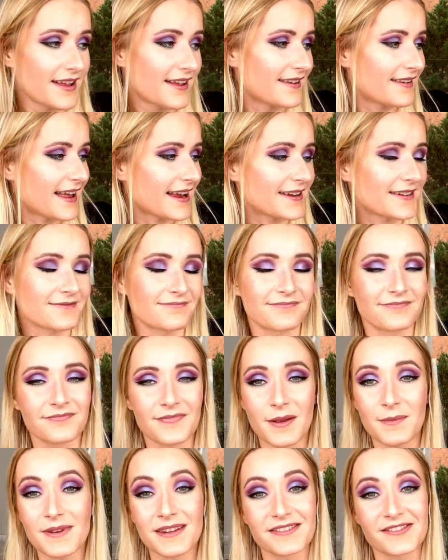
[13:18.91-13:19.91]
Like,
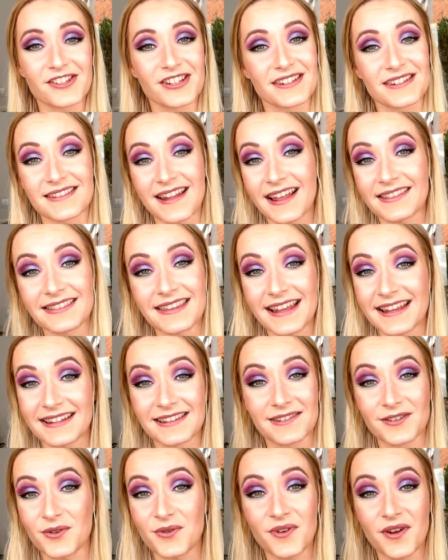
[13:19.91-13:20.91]
maybe it's just not
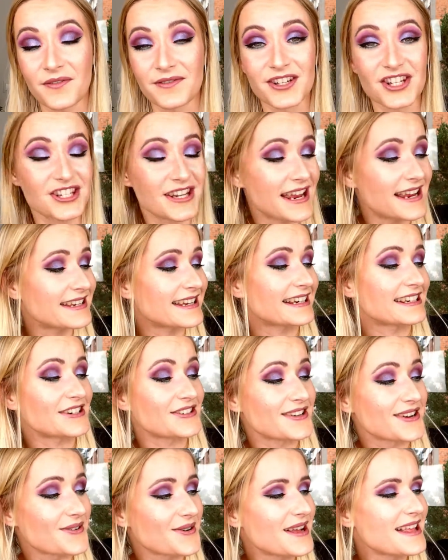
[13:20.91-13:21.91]
that good of a shade, I don't
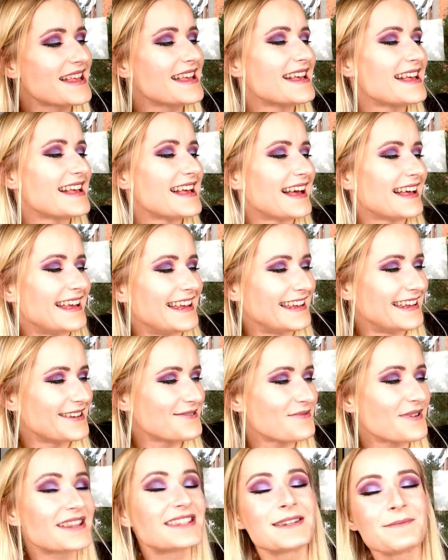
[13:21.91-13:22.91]
know.
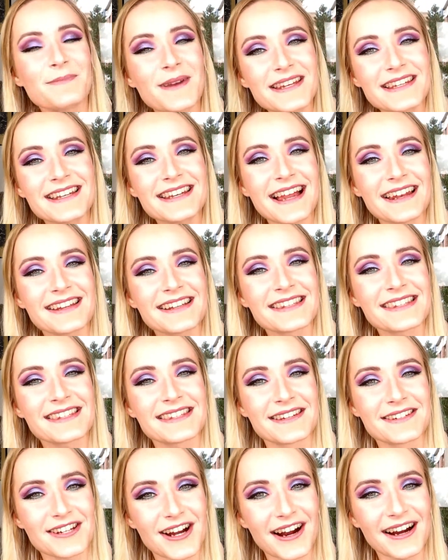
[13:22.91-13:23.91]
It's a pity that it's the
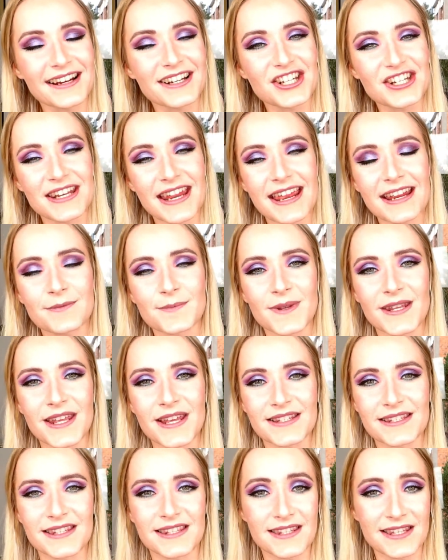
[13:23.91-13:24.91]
dark shade,
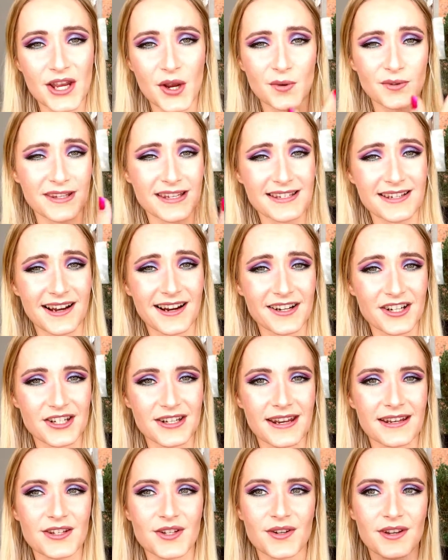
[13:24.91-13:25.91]
because it's the only dark
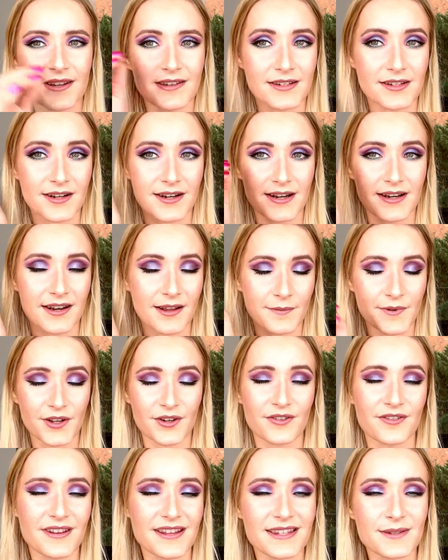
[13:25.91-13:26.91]
shade you can darken up your
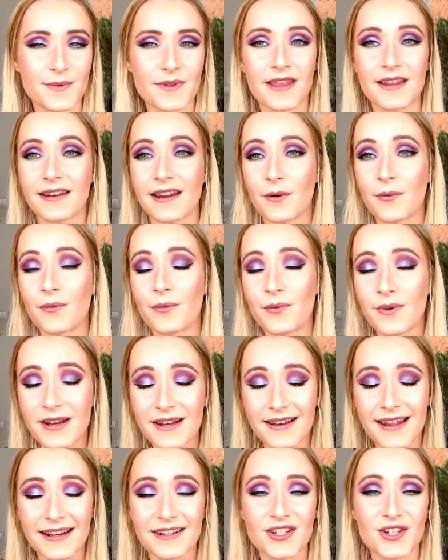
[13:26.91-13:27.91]
crease with, and I really
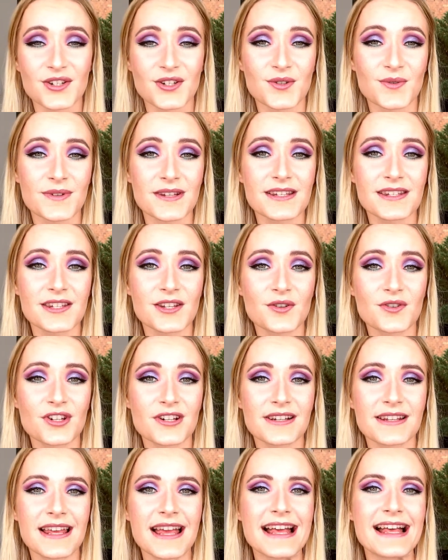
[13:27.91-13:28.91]
like to do this
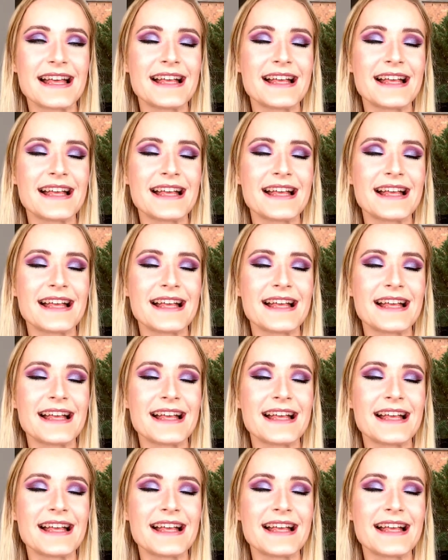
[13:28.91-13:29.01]
usually.